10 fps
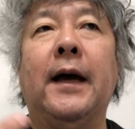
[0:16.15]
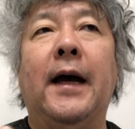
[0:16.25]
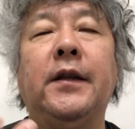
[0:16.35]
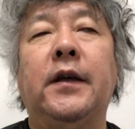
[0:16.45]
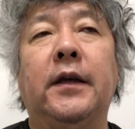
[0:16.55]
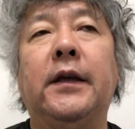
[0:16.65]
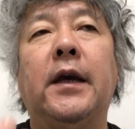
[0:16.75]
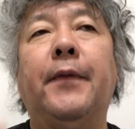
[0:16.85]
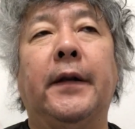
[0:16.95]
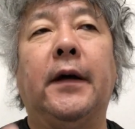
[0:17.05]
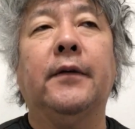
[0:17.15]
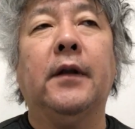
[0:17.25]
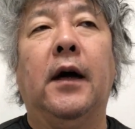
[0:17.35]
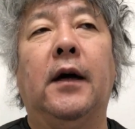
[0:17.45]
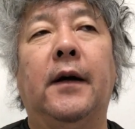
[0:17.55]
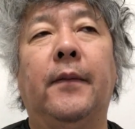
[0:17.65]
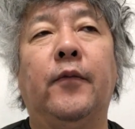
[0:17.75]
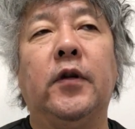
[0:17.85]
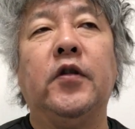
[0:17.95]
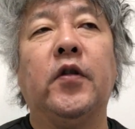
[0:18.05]
idea ikebana
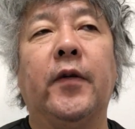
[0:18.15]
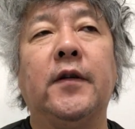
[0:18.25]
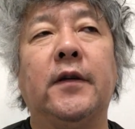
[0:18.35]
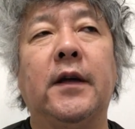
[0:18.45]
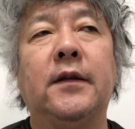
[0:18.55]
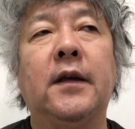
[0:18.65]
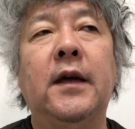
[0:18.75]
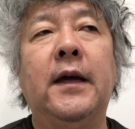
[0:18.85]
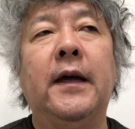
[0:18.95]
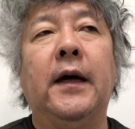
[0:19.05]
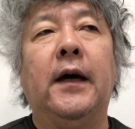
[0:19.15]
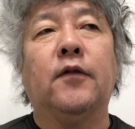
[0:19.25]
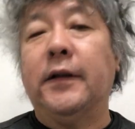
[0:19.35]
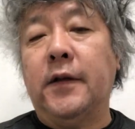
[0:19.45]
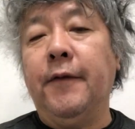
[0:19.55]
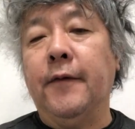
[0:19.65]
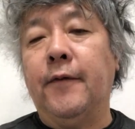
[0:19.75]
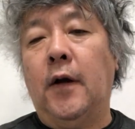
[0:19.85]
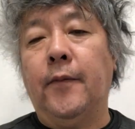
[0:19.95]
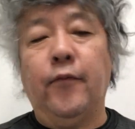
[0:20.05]
in Japanese is quite different
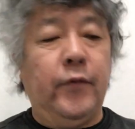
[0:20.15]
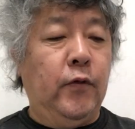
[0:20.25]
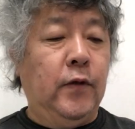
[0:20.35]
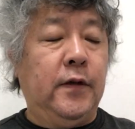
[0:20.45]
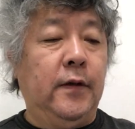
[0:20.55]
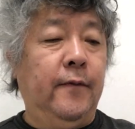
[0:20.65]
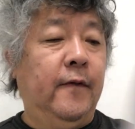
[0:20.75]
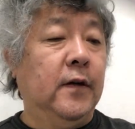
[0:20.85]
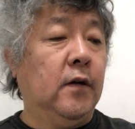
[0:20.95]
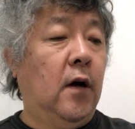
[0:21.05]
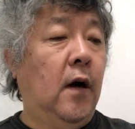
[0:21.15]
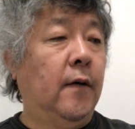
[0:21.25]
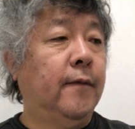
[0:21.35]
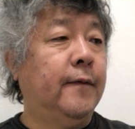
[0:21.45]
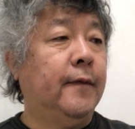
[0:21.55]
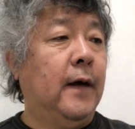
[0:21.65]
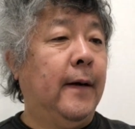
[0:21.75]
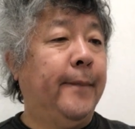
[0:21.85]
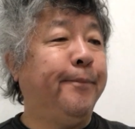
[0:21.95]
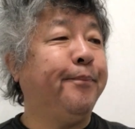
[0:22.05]
from the Western version
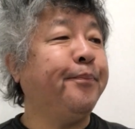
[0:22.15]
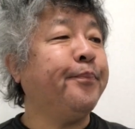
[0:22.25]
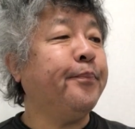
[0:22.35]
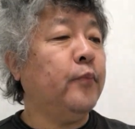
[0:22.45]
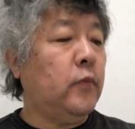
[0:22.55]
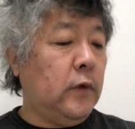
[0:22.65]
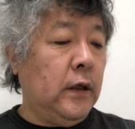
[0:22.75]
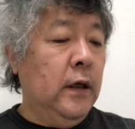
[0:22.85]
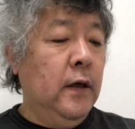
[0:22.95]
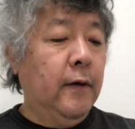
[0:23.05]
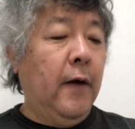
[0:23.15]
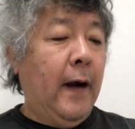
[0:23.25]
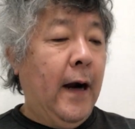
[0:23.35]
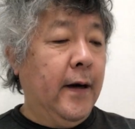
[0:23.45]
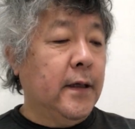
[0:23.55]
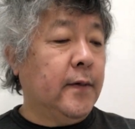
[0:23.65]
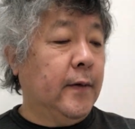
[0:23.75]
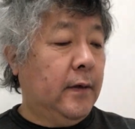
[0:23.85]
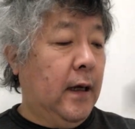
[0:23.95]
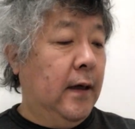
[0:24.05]
of flower
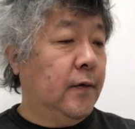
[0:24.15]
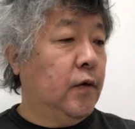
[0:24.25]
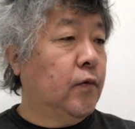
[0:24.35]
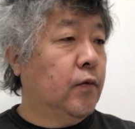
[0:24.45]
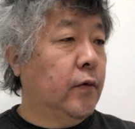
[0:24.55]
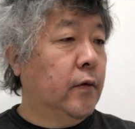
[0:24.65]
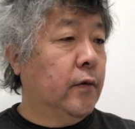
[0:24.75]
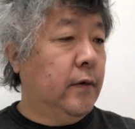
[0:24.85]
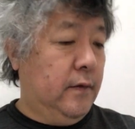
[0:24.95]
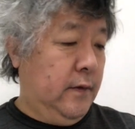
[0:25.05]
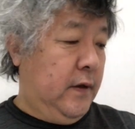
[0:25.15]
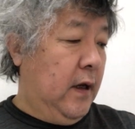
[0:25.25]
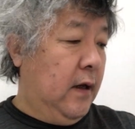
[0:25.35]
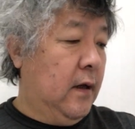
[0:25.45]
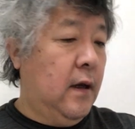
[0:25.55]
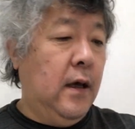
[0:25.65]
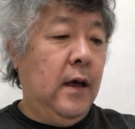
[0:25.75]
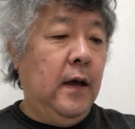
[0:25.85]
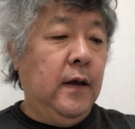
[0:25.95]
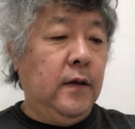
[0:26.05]
arrangement, as you will see.
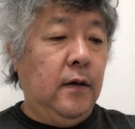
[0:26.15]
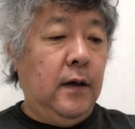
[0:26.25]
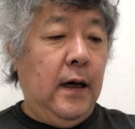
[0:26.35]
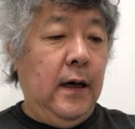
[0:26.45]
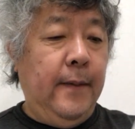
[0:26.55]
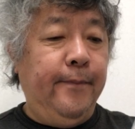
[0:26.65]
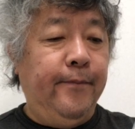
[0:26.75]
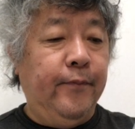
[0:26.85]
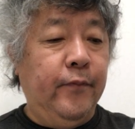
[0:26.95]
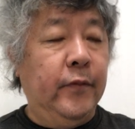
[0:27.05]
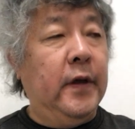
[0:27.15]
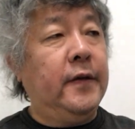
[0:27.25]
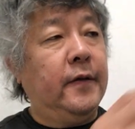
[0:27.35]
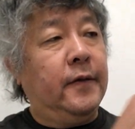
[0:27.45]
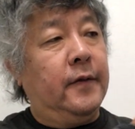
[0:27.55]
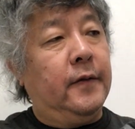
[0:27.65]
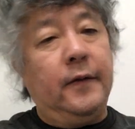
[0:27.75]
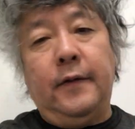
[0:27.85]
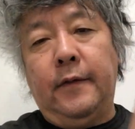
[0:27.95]
So this